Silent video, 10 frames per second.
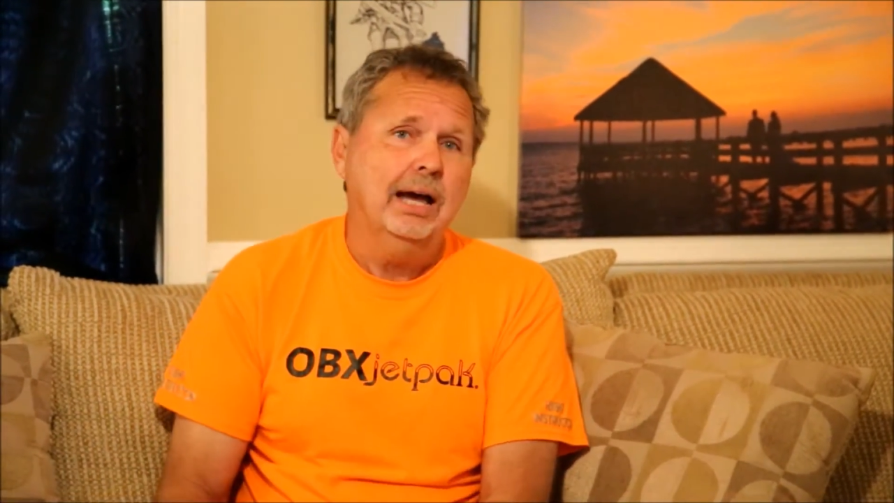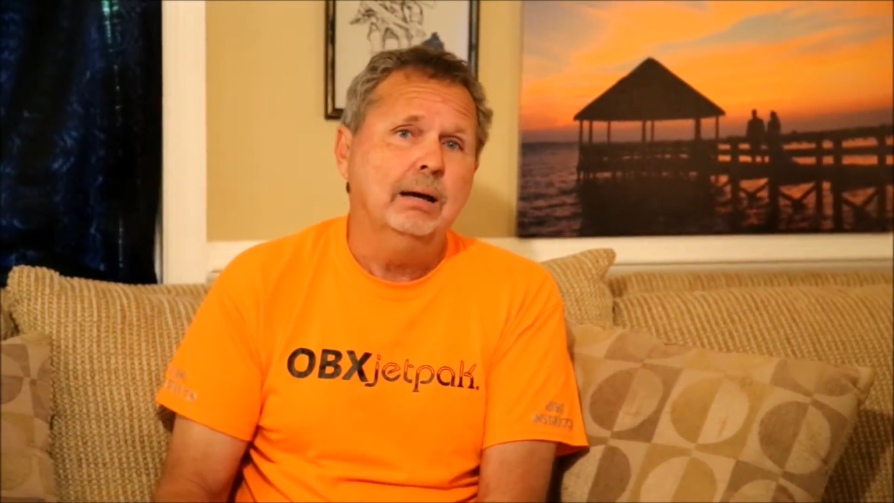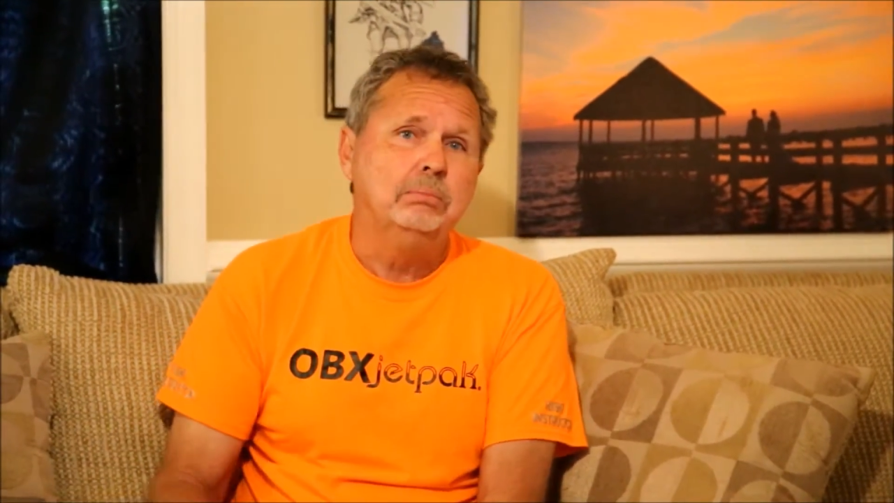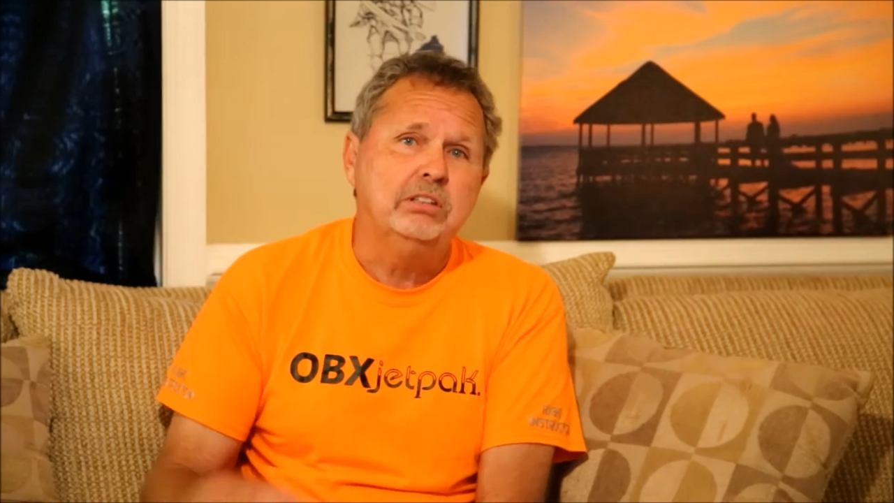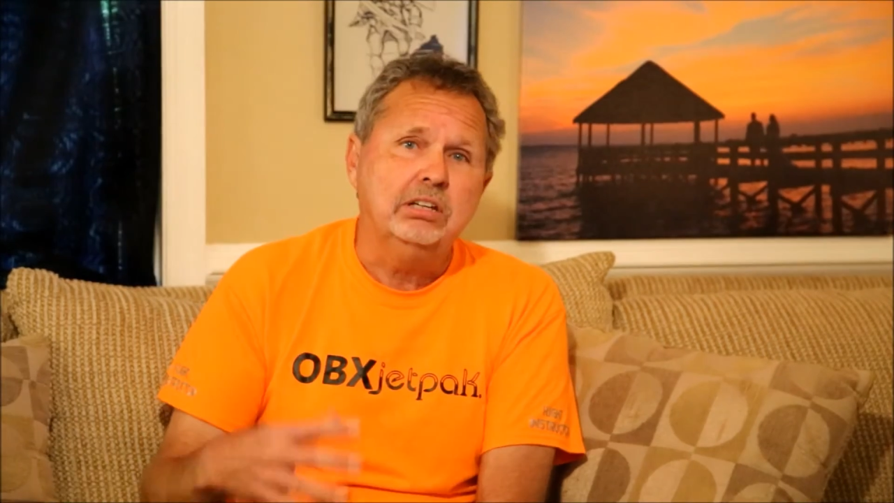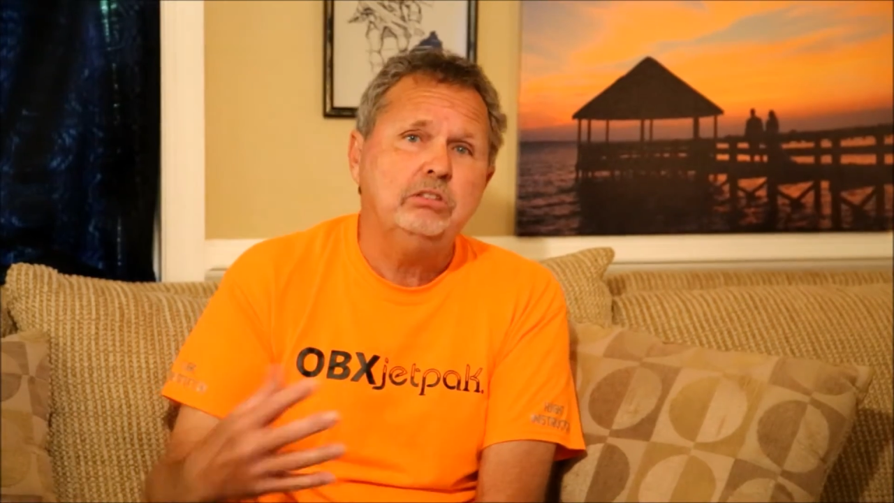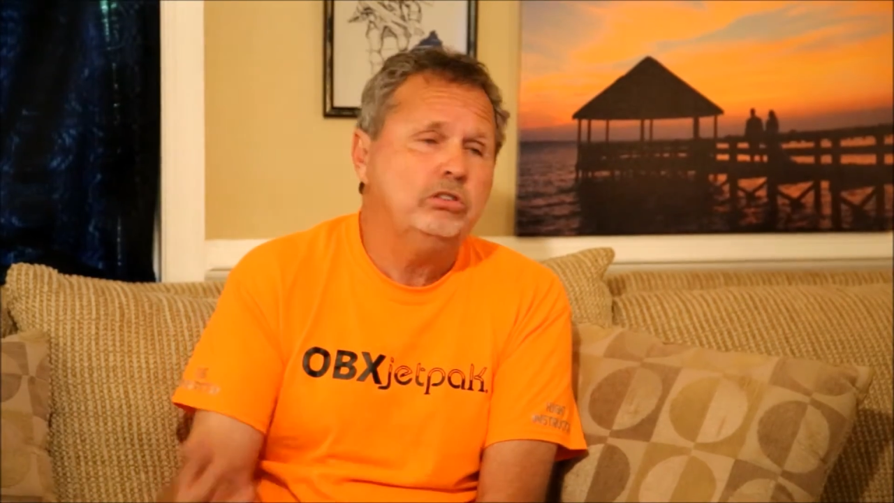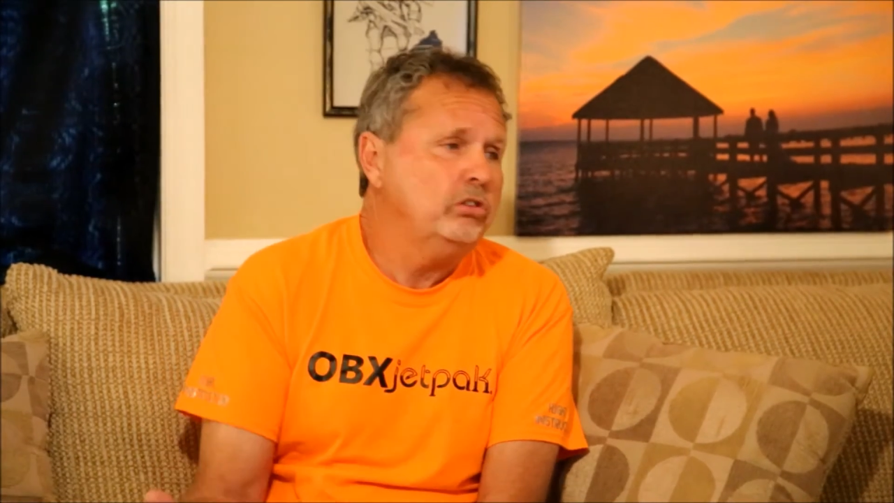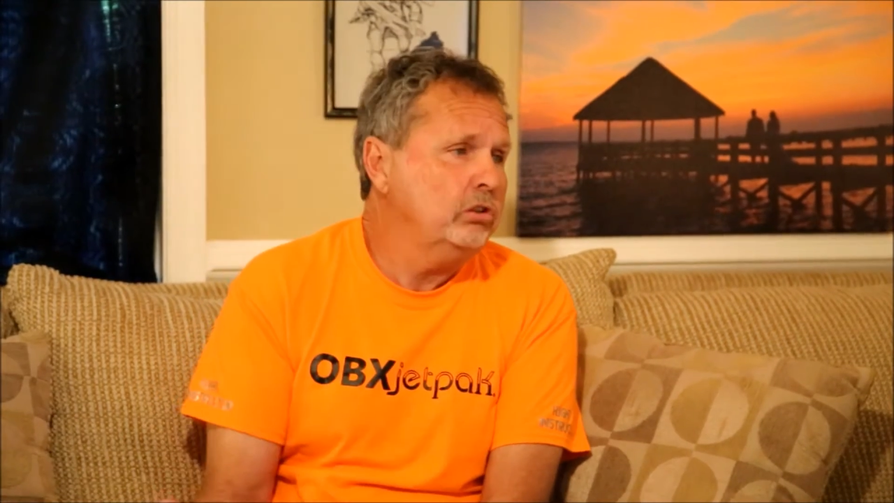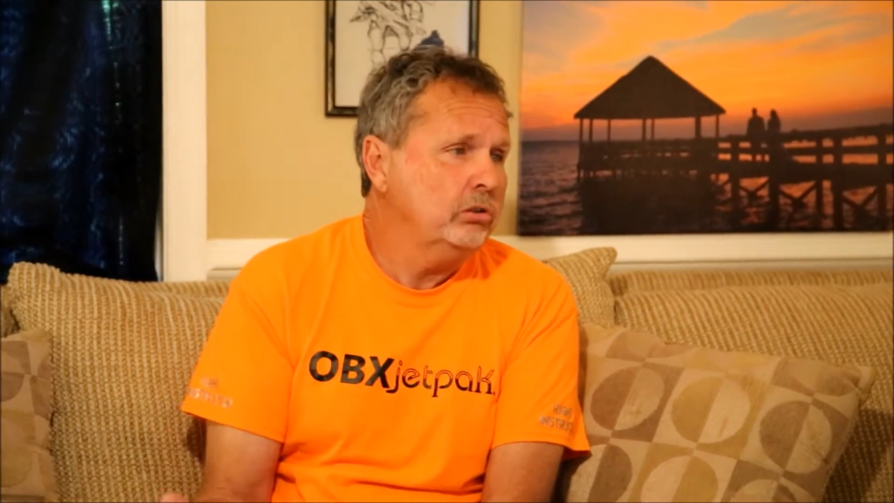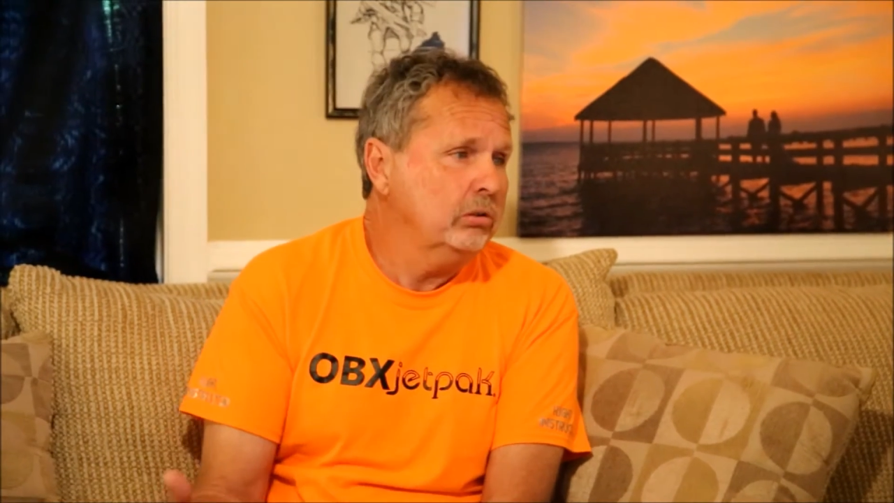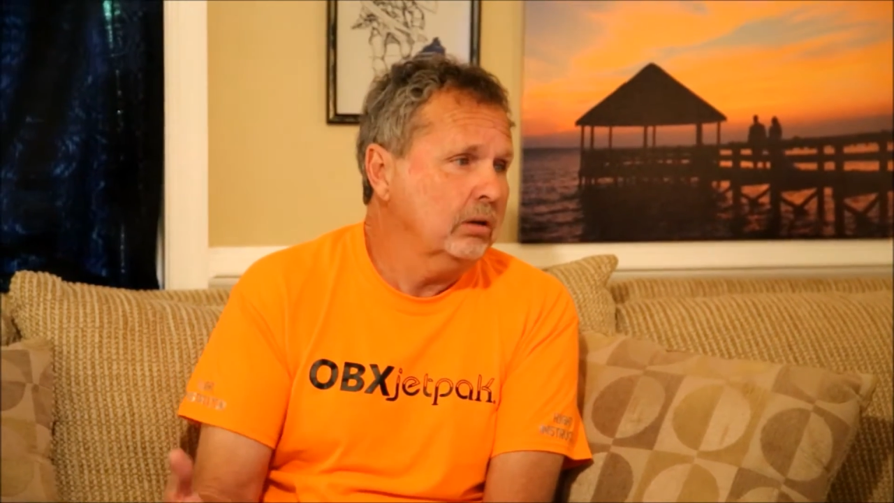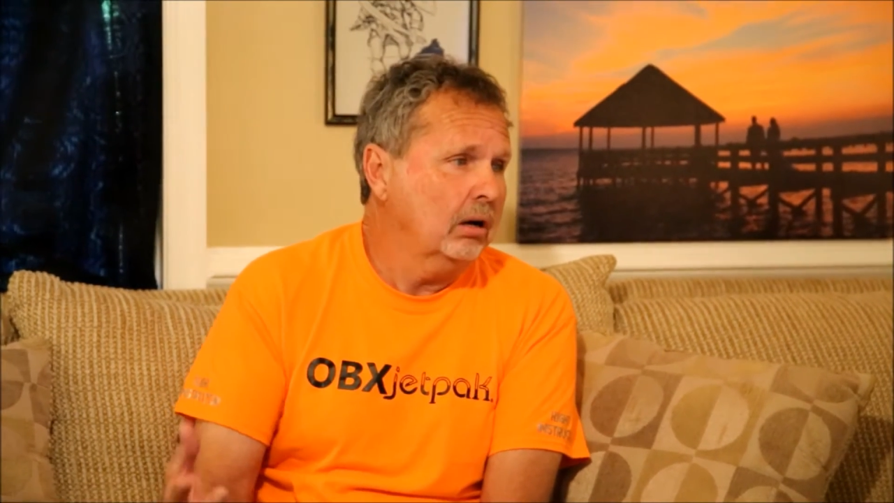I'm teaching you